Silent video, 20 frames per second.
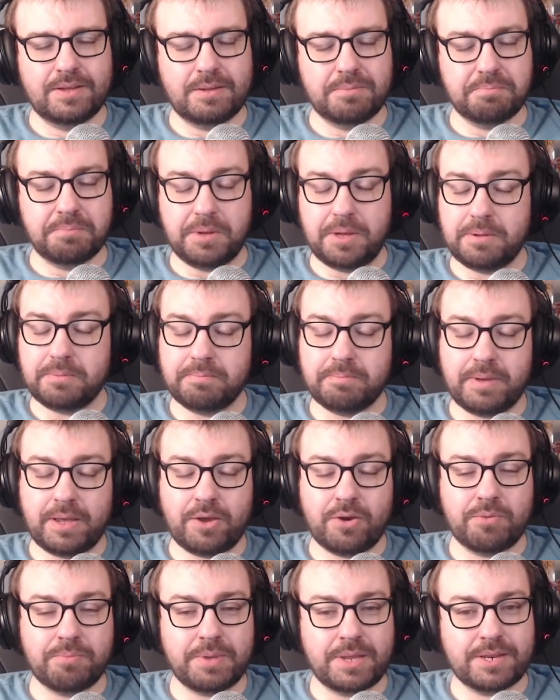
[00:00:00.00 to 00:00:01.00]
But by
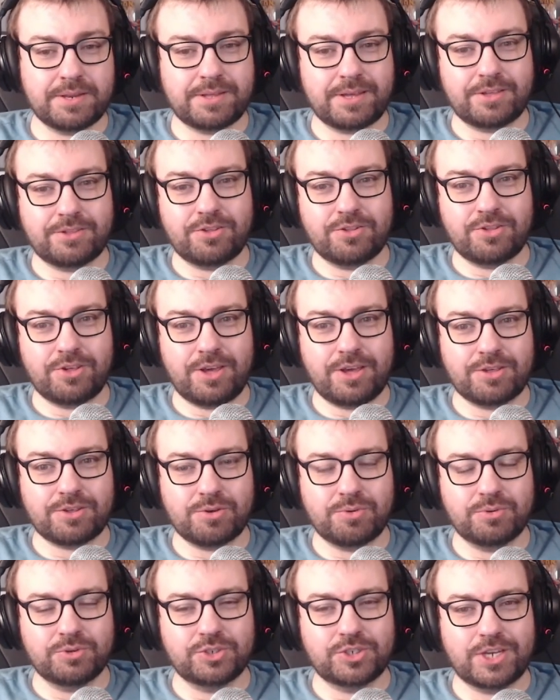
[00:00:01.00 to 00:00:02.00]
all means, I suggest
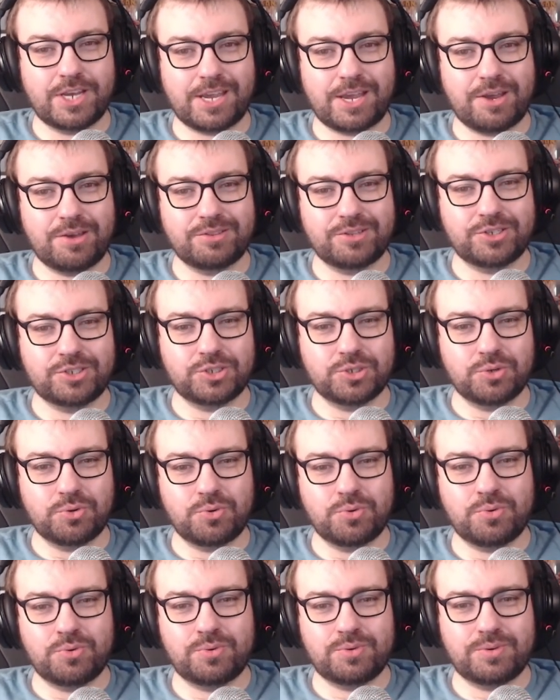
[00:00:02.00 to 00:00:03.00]
go and check out the
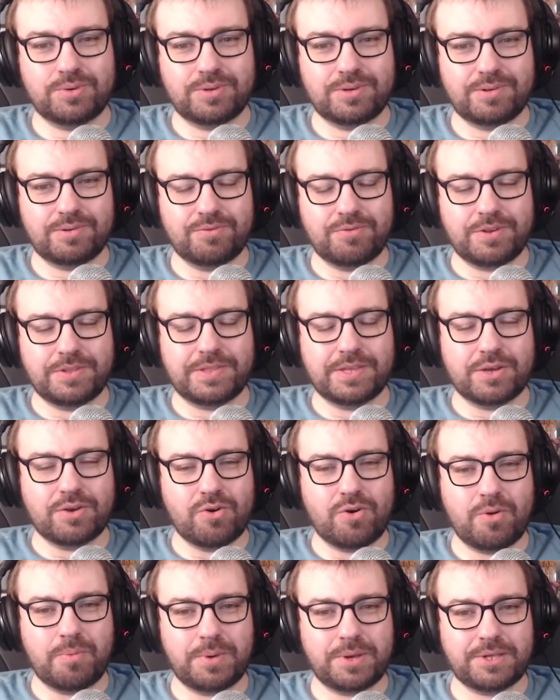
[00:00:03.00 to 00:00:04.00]
show, read the
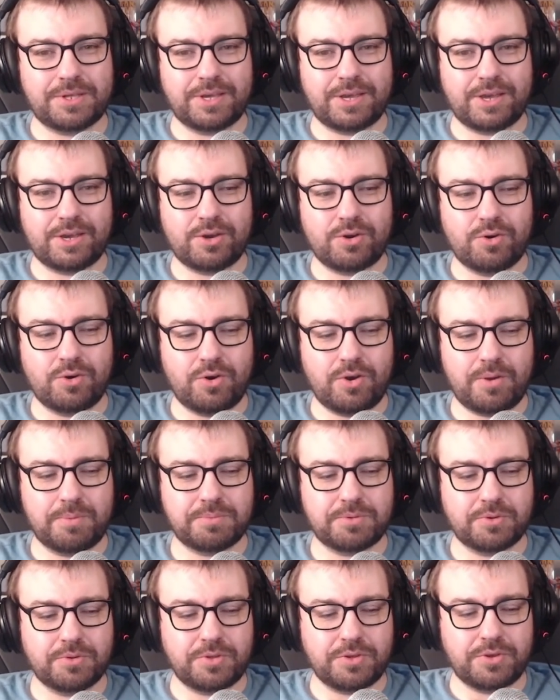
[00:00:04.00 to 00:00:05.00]
comics and get caught up
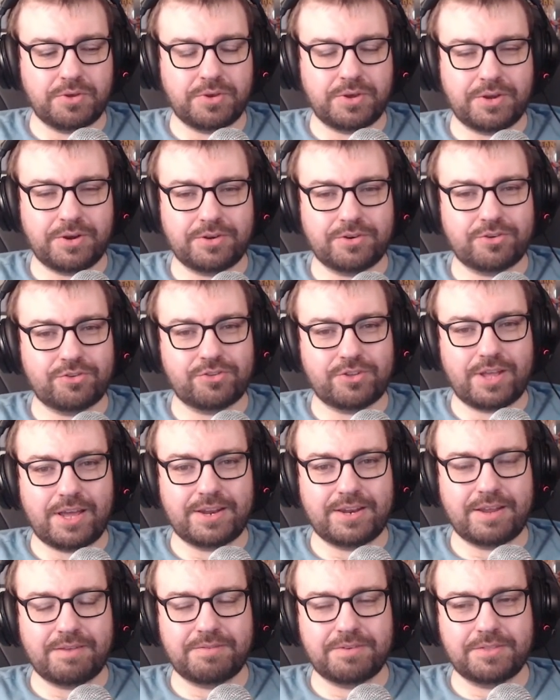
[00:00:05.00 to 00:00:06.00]
so that you can
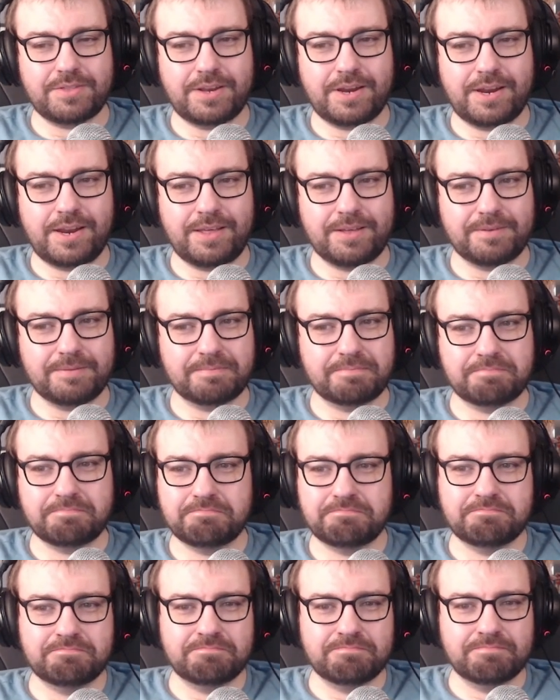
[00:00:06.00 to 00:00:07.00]
understand everything in it.
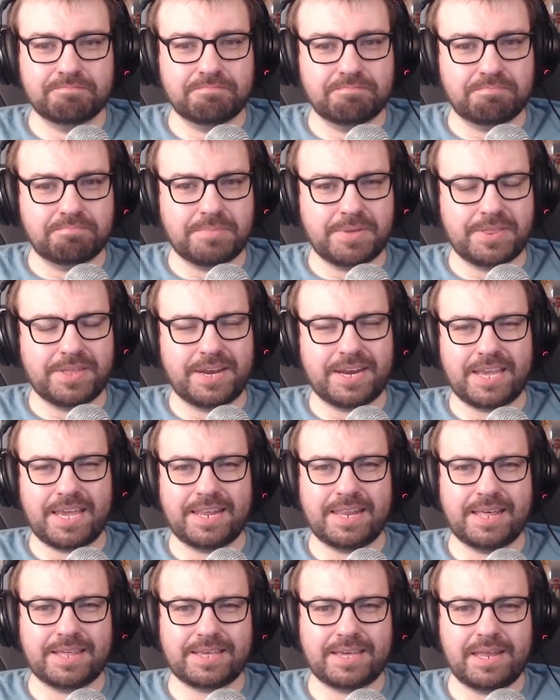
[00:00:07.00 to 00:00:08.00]
But then
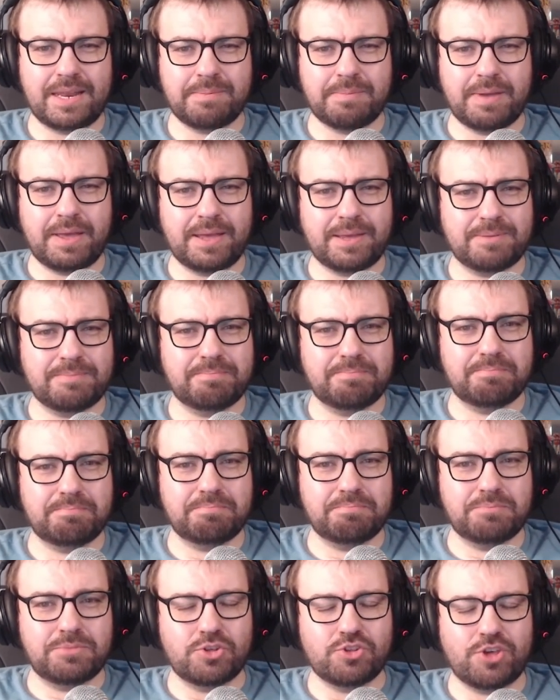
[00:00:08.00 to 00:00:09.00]
again, that's kind of my
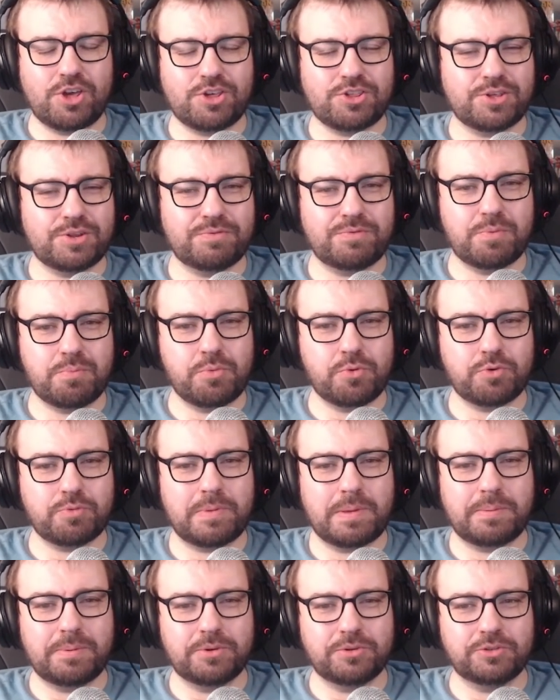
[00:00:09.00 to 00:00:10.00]
suggestion for most
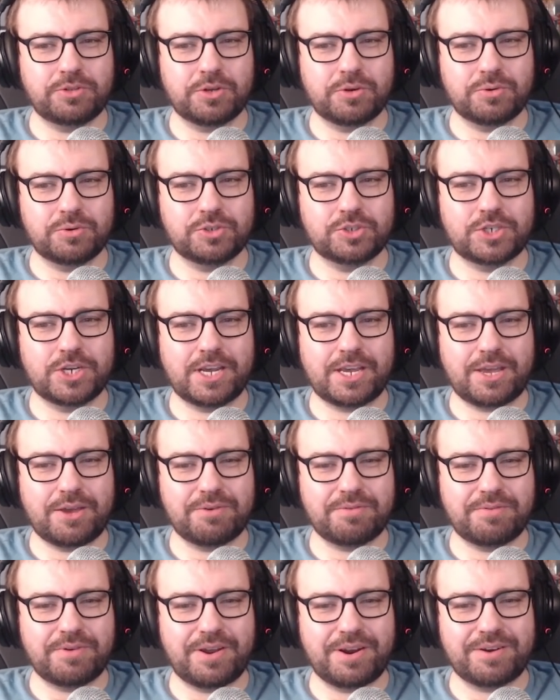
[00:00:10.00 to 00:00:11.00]
people, is to go and check
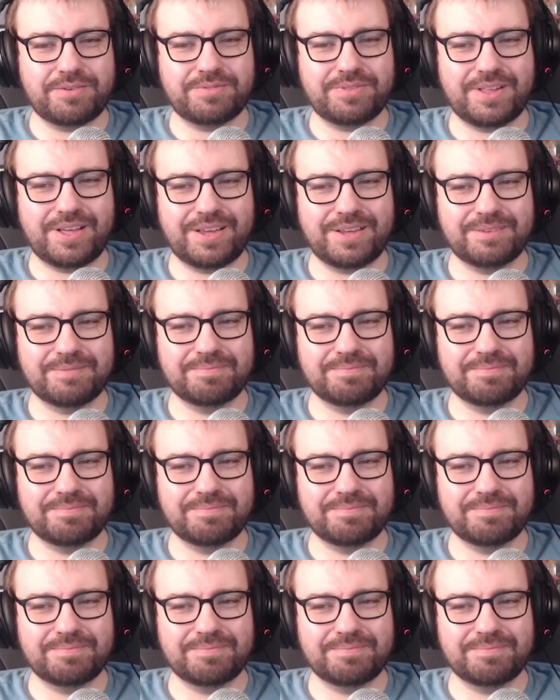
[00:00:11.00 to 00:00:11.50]
out Firefly.